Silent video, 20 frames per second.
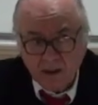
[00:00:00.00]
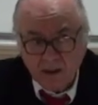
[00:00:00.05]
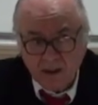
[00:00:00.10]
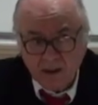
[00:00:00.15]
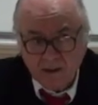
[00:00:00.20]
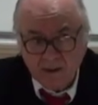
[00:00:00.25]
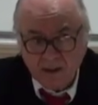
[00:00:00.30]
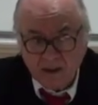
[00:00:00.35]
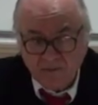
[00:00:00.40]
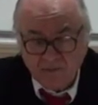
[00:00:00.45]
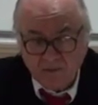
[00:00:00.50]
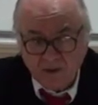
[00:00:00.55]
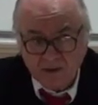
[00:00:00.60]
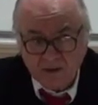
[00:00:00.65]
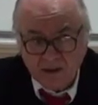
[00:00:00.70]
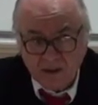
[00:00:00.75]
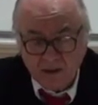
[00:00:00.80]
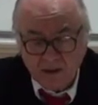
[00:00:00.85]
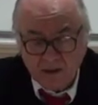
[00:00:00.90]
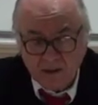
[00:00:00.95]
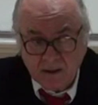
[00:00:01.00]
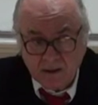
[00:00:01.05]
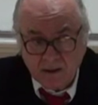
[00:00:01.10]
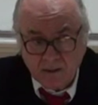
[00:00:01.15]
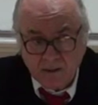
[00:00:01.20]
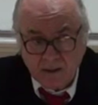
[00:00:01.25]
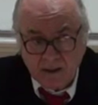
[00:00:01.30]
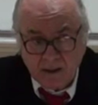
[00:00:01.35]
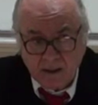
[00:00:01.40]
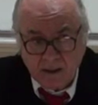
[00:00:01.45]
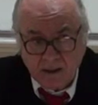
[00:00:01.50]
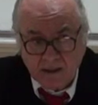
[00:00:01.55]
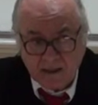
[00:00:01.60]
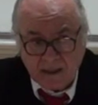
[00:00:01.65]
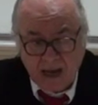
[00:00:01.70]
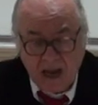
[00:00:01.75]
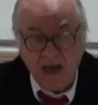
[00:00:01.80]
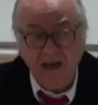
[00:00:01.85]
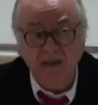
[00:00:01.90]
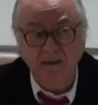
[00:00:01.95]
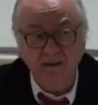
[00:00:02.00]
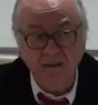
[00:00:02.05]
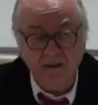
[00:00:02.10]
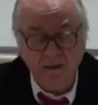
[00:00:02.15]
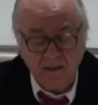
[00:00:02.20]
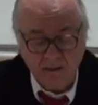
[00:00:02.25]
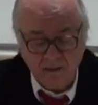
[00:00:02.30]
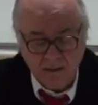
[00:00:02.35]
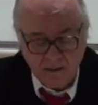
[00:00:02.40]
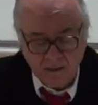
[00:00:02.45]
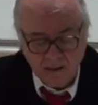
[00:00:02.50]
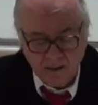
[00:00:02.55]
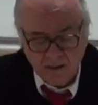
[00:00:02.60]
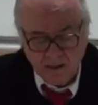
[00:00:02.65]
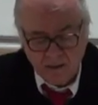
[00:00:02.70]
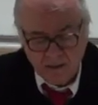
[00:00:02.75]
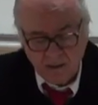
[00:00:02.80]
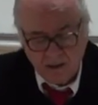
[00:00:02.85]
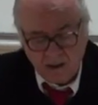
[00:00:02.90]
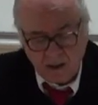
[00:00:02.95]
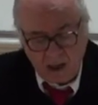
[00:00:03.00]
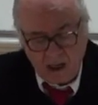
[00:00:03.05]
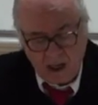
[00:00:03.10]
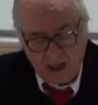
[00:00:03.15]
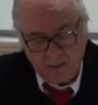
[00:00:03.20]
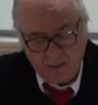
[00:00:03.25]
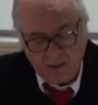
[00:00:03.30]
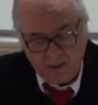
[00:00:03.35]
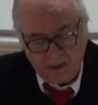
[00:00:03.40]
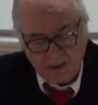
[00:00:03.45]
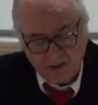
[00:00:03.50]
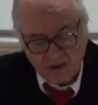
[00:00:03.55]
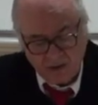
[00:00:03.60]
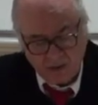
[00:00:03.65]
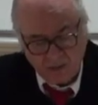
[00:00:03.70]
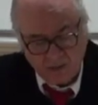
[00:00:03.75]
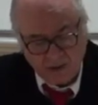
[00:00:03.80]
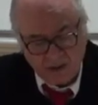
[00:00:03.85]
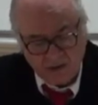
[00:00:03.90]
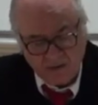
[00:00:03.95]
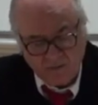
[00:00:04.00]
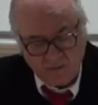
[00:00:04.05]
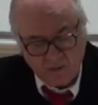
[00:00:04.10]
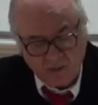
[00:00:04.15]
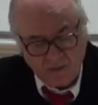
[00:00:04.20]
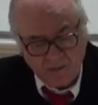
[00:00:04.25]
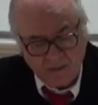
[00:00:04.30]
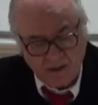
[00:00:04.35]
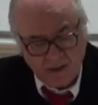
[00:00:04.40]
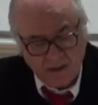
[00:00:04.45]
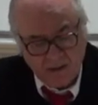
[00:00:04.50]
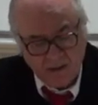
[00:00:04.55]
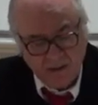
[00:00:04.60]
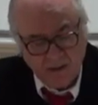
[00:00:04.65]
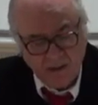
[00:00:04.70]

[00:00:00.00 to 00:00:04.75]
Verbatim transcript: and therefore it is under our reach to transform it.